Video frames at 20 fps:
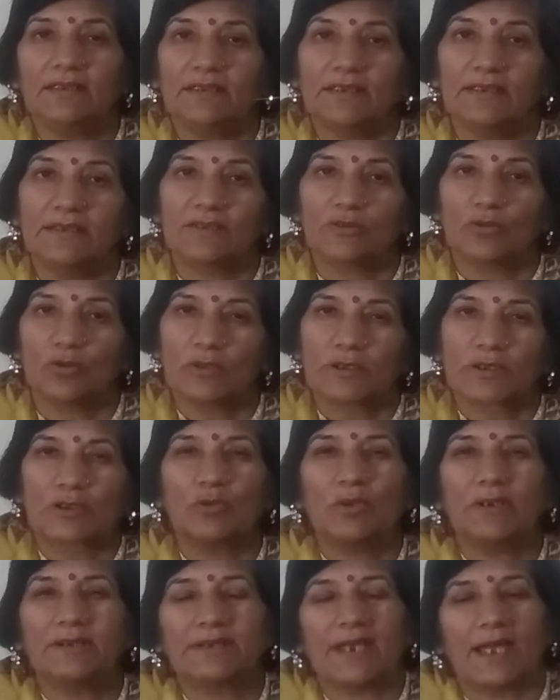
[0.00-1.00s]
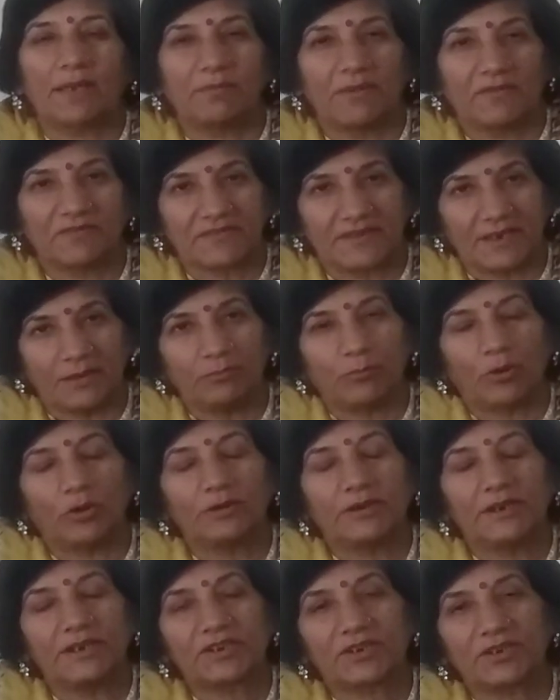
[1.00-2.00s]
is also a type of
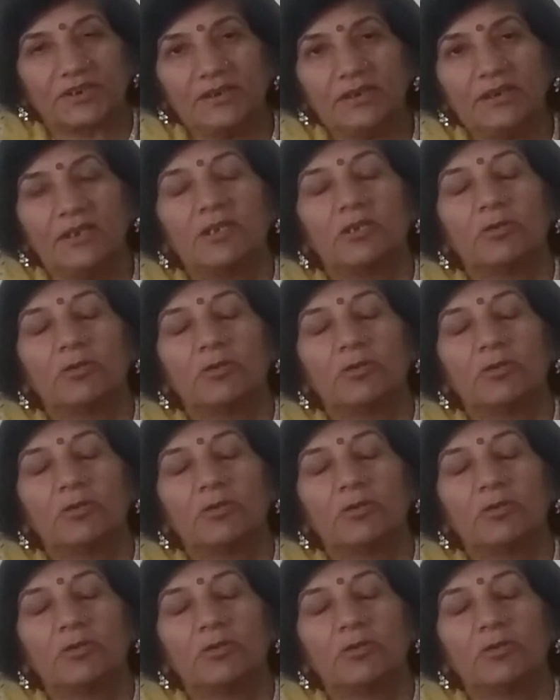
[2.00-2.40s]
self-pollination,